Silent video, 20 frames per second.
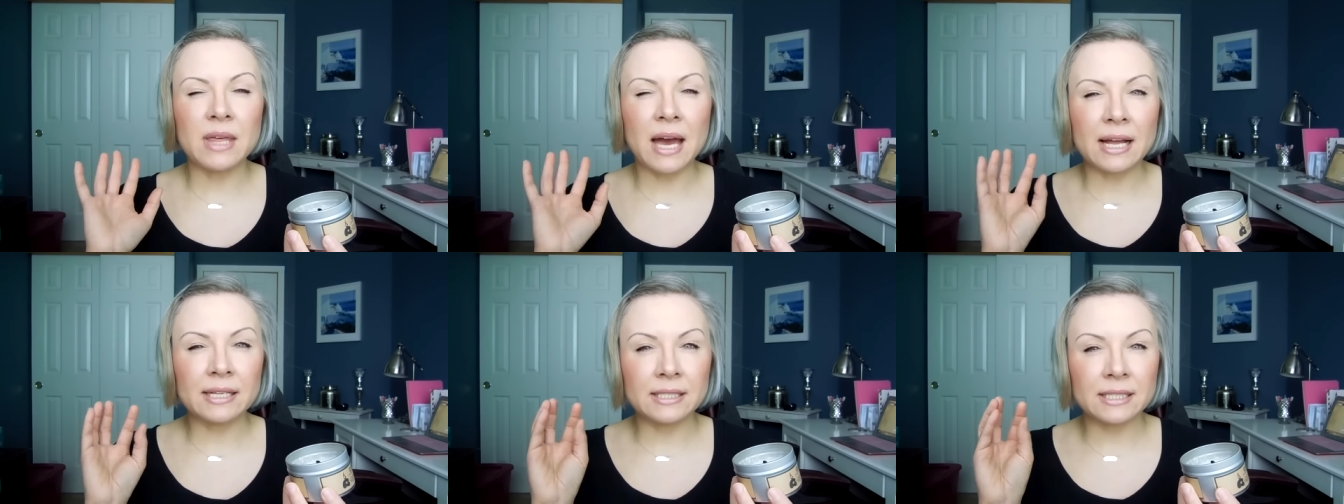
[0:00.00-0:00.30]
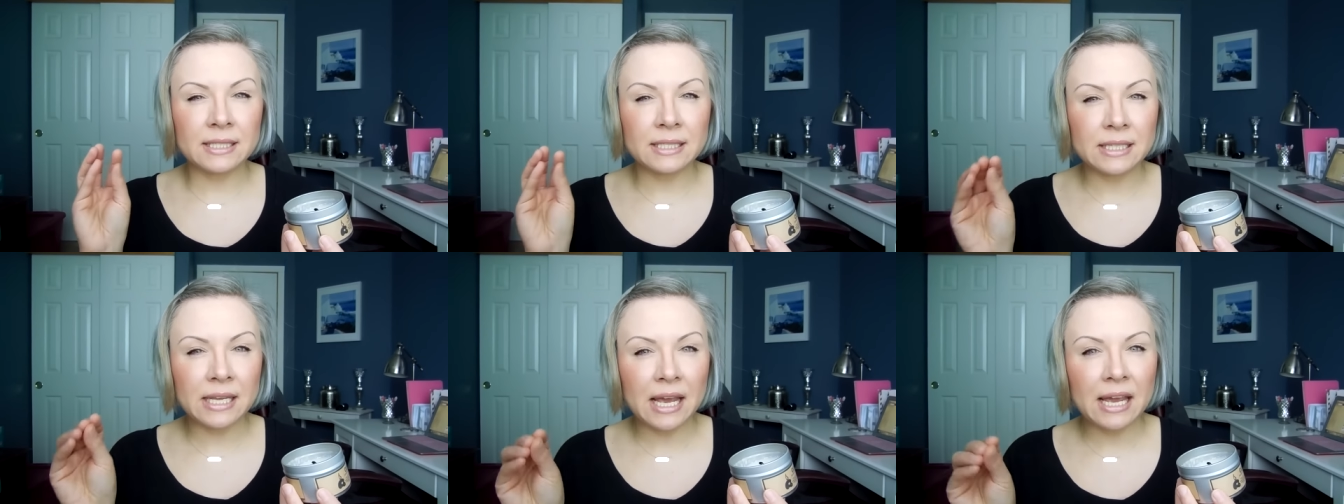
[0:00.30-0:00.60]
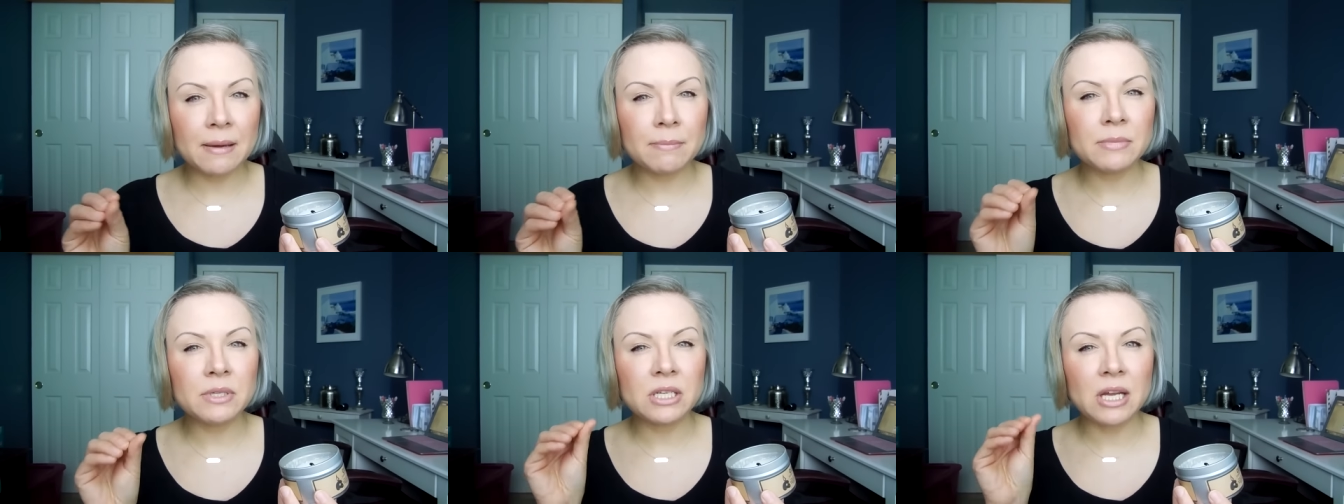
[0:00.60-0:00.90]
that
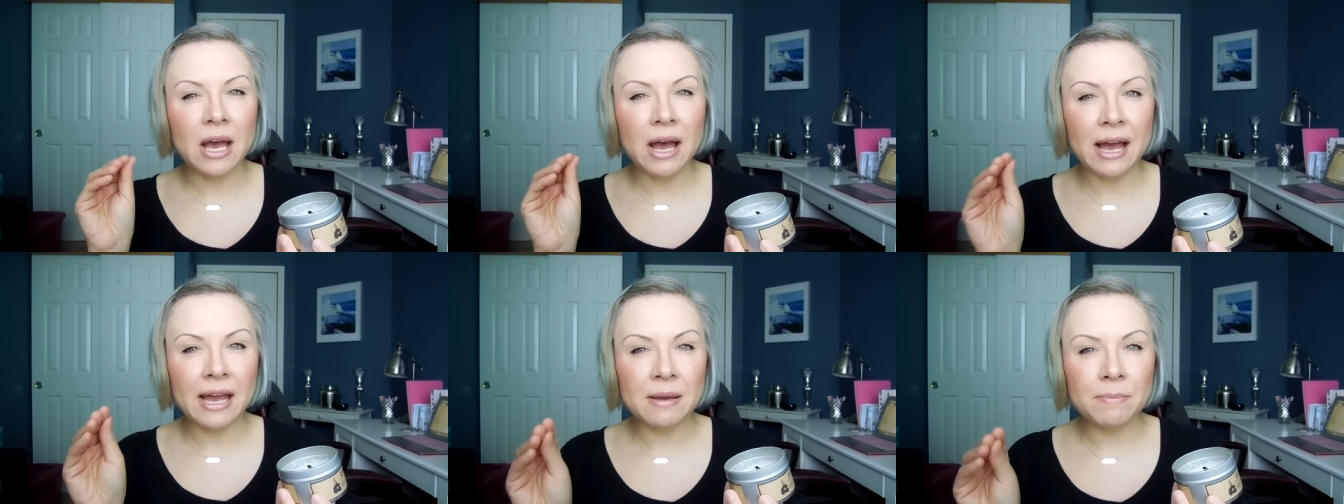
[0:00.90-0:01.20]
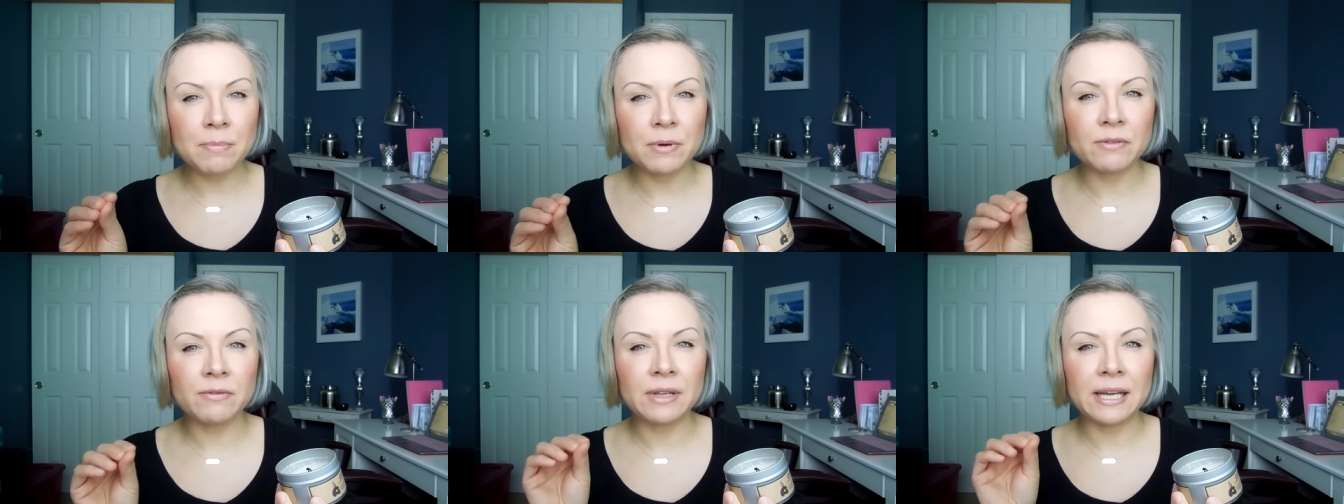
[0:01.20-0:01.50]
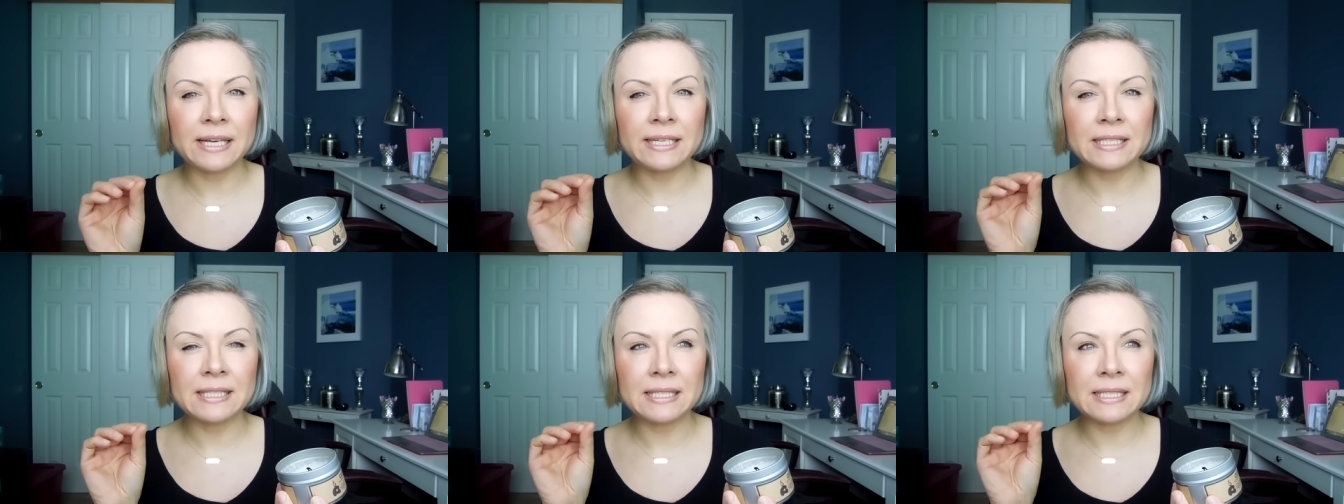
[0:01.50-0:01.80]
same type of
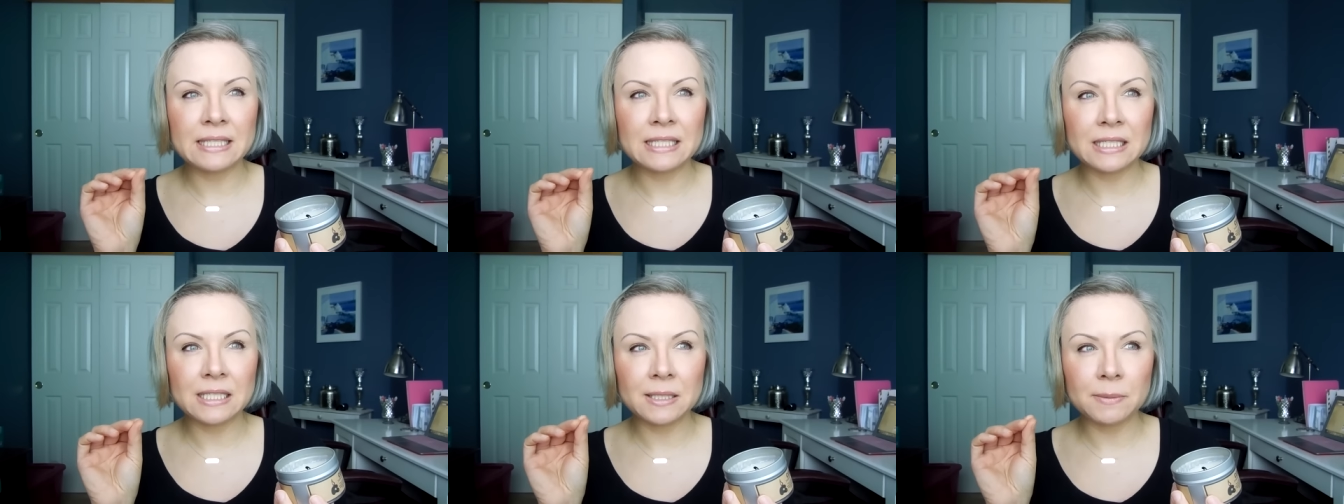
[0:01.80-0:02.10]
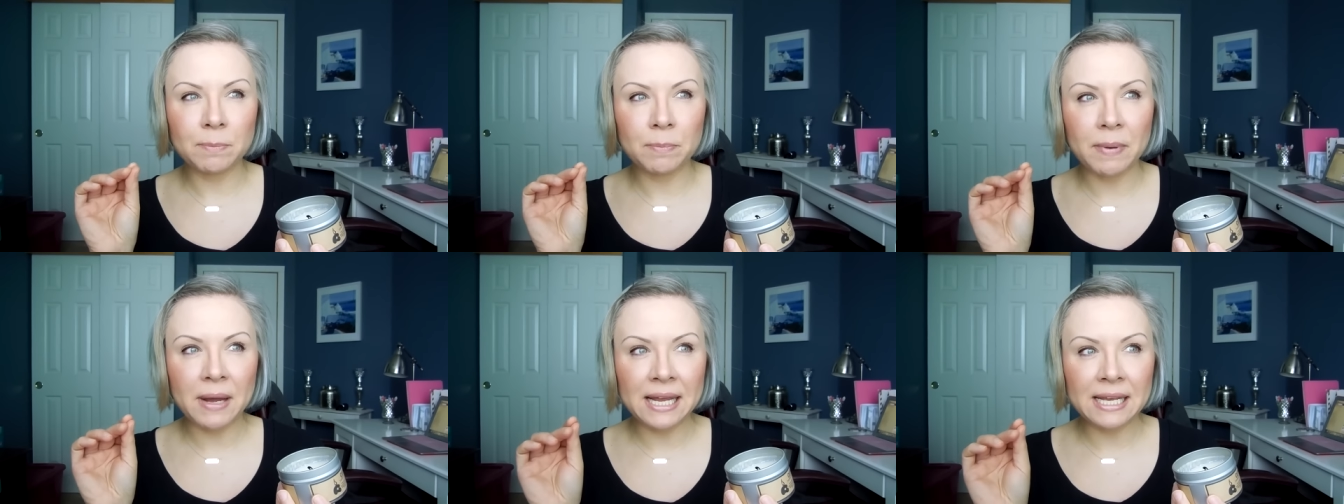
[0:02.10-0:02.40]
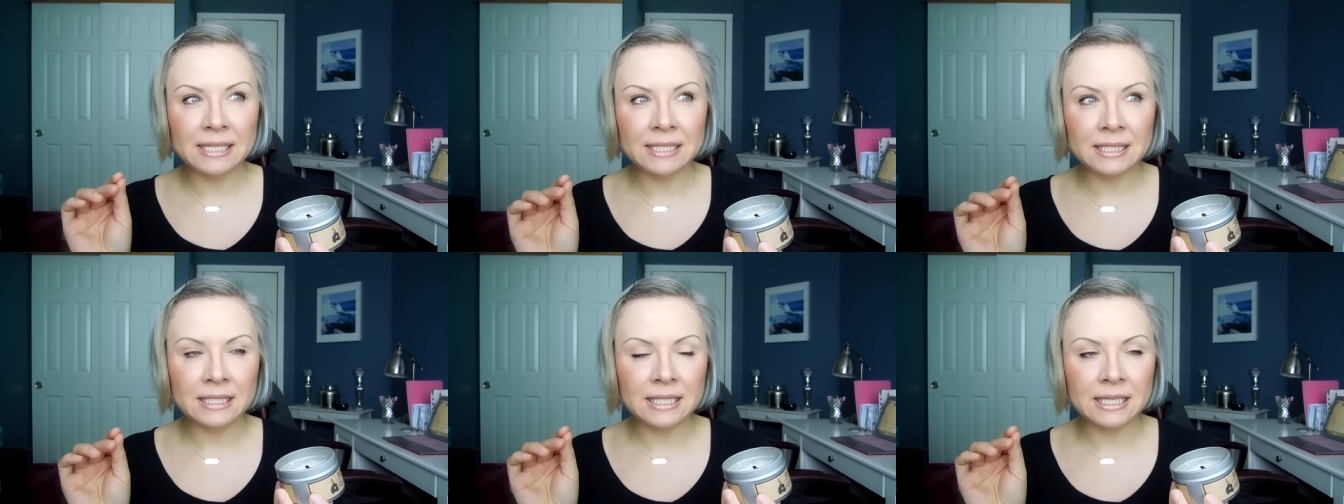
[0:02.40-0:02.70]
like
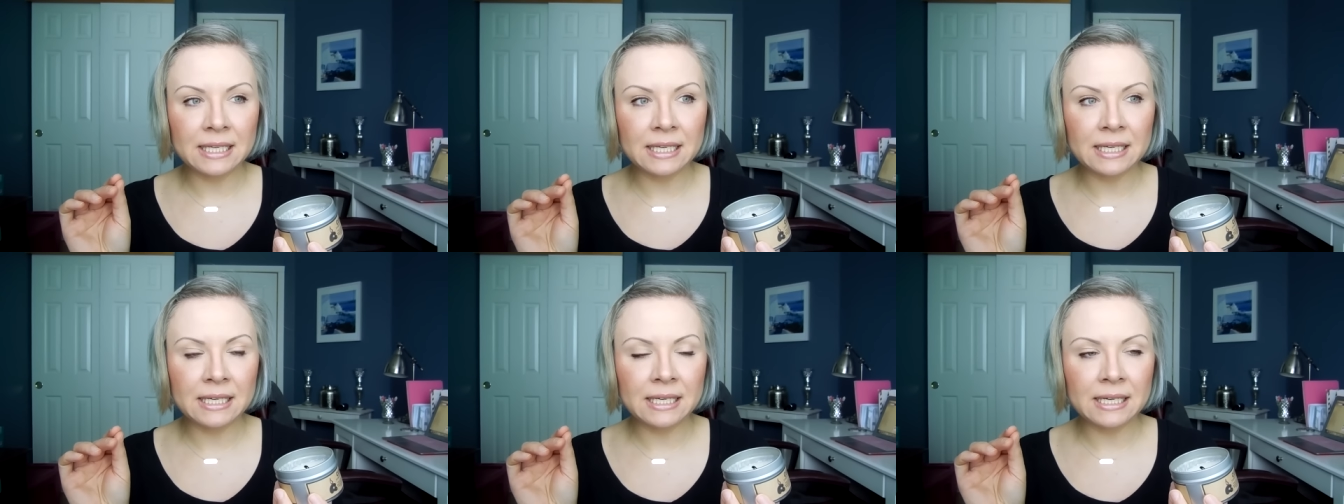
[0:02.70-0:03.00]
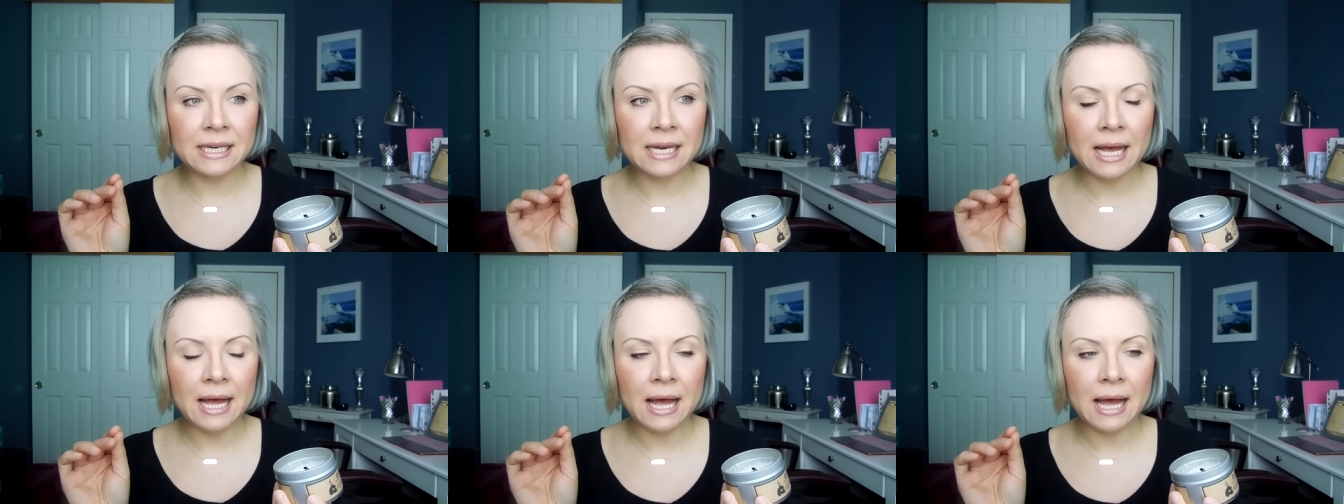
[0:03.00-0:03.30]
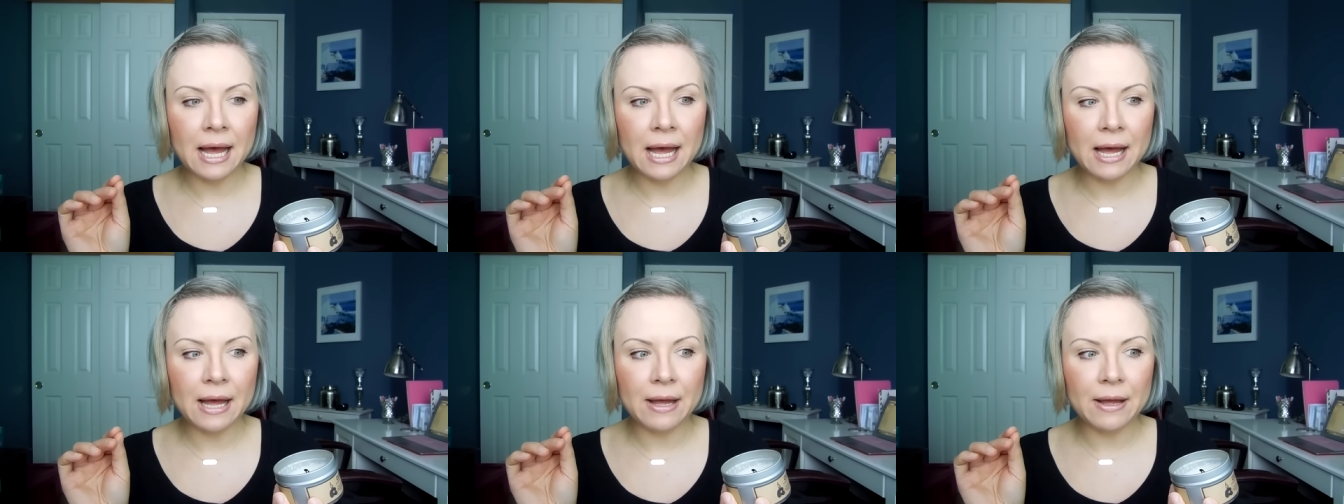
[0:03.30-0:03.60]
spicy,
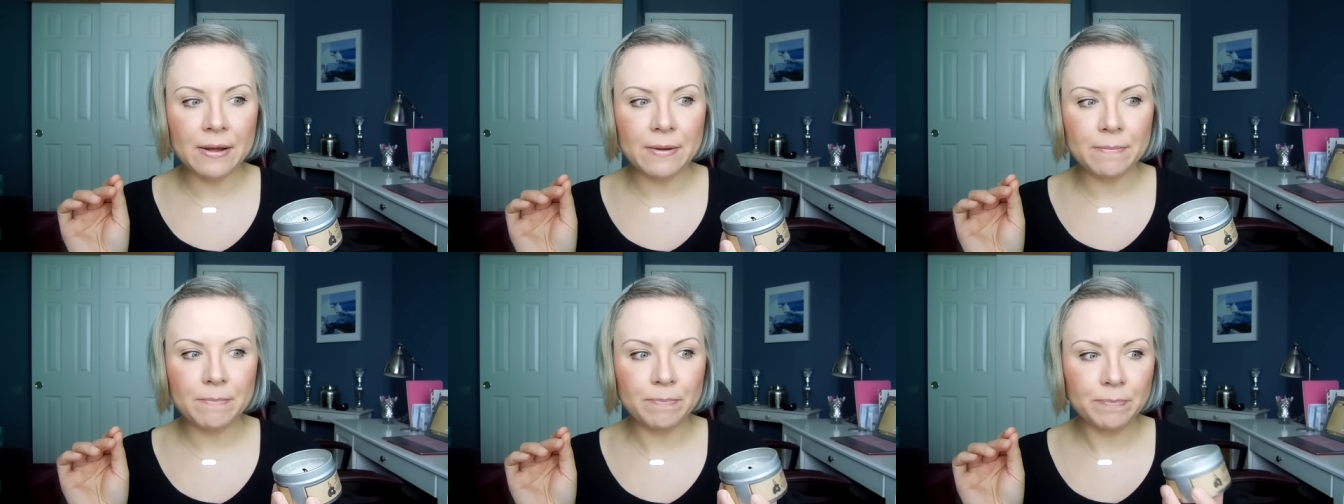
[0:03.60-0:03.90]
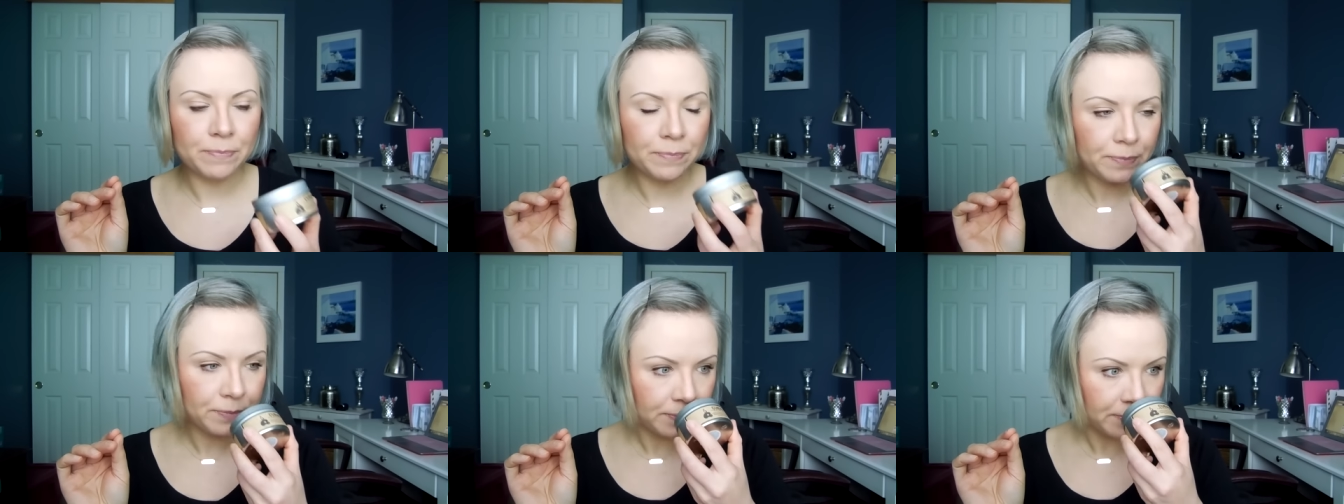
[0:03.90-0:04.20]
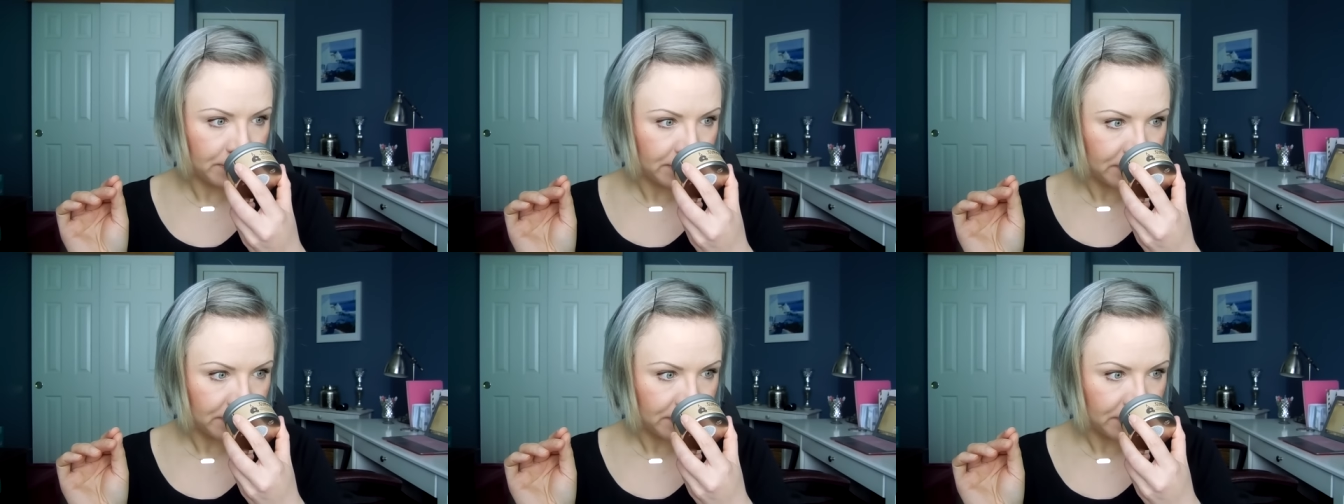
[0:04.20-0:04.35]
um,